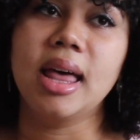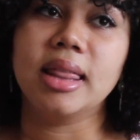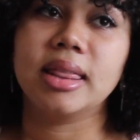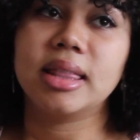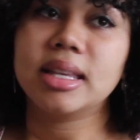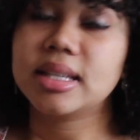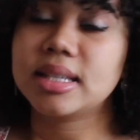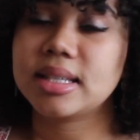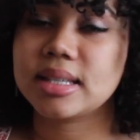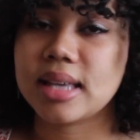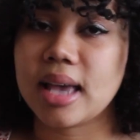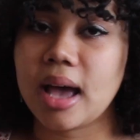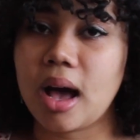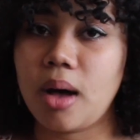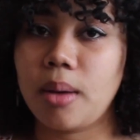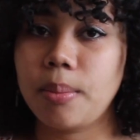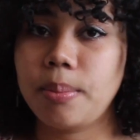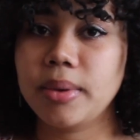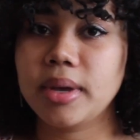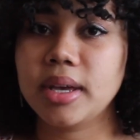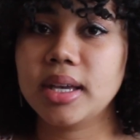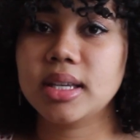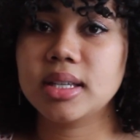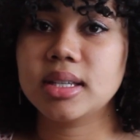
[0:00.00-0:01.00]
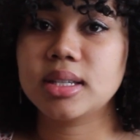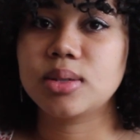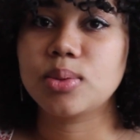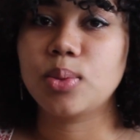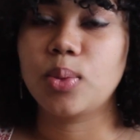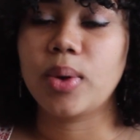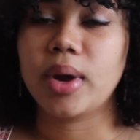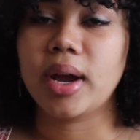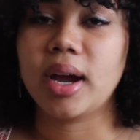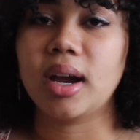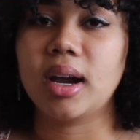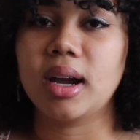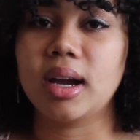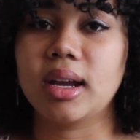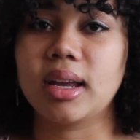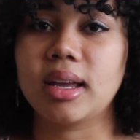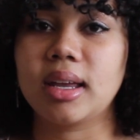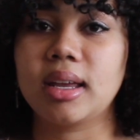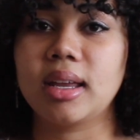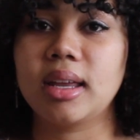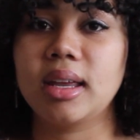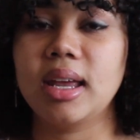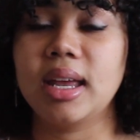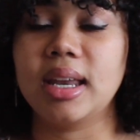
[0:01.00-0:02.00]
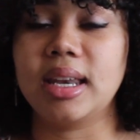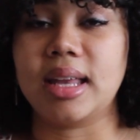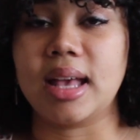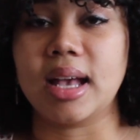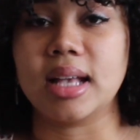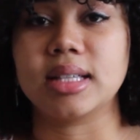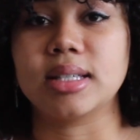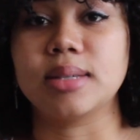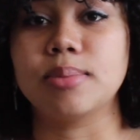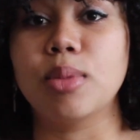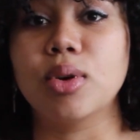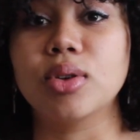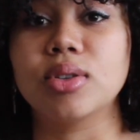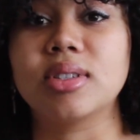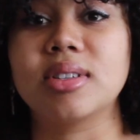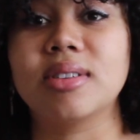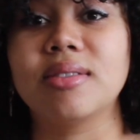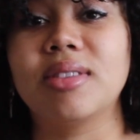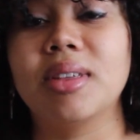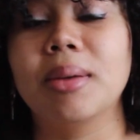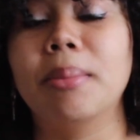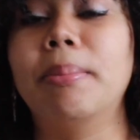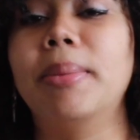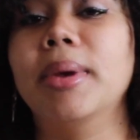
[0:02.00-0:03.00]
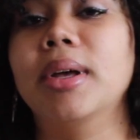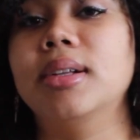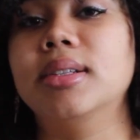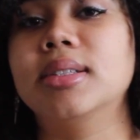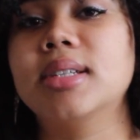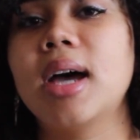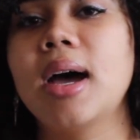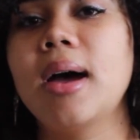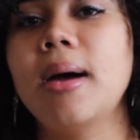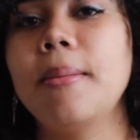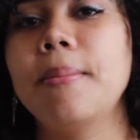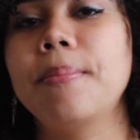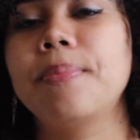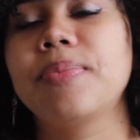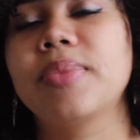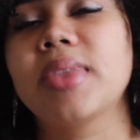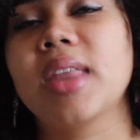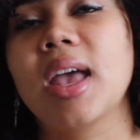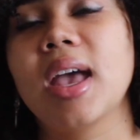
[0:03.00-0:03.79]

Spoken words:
the scalp is where it gets most of the buildup.